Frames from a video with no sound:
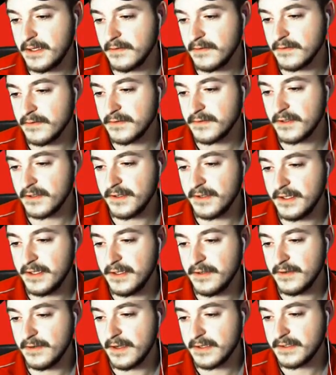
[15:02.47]
or
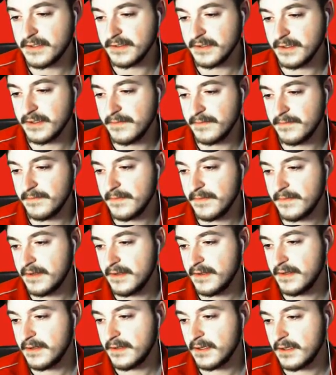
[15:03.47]
Staryu actually.
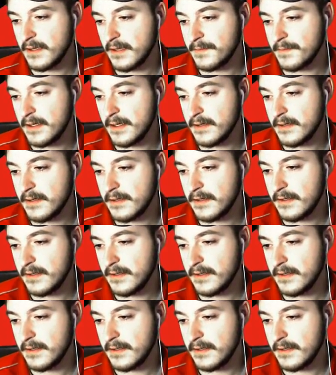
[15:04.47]
Come on.